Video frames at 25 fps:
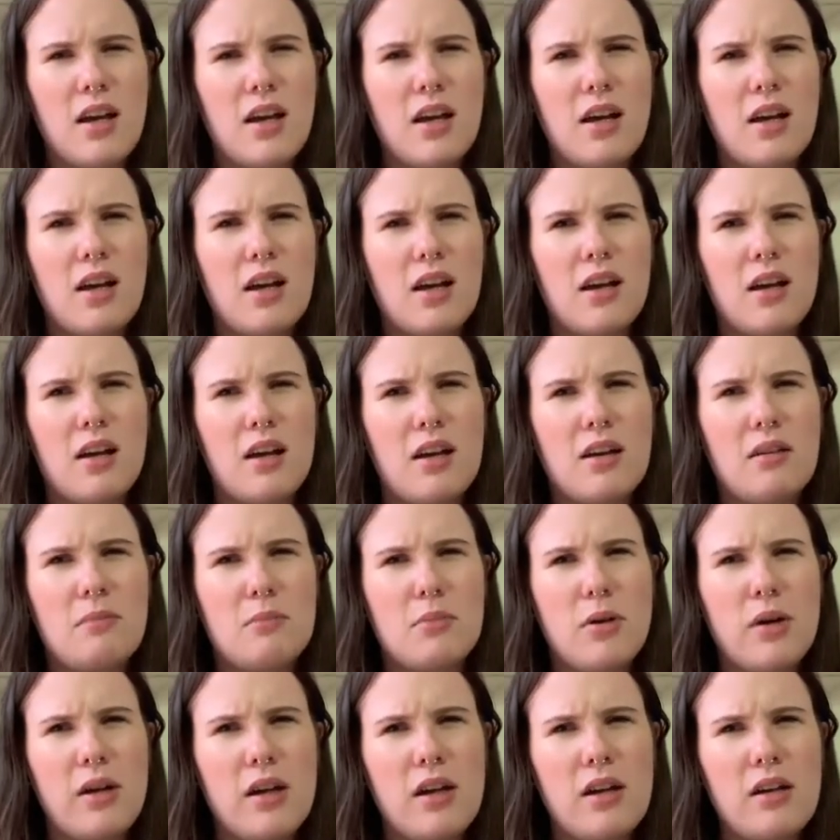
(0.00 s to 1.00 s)
Uh,
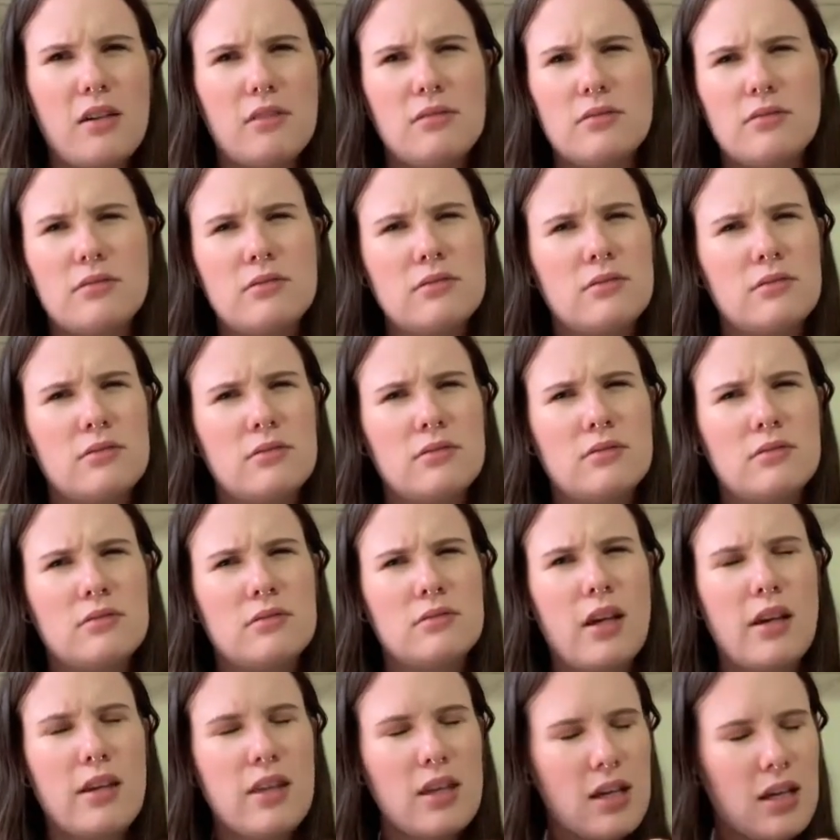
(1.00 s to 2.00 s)
mohair,
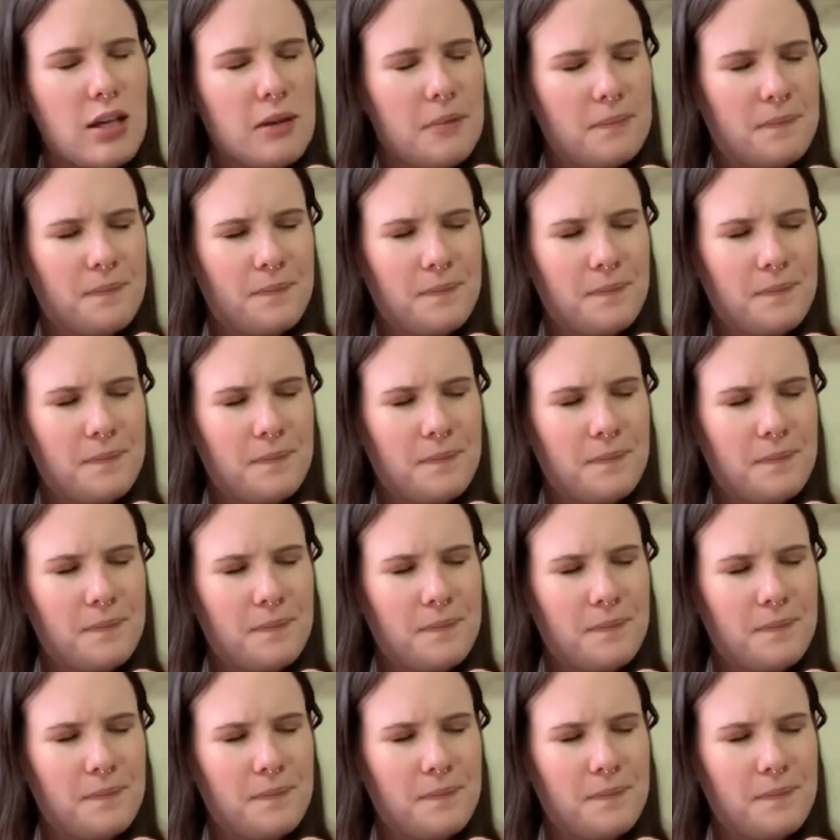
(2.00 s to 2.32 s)
I think?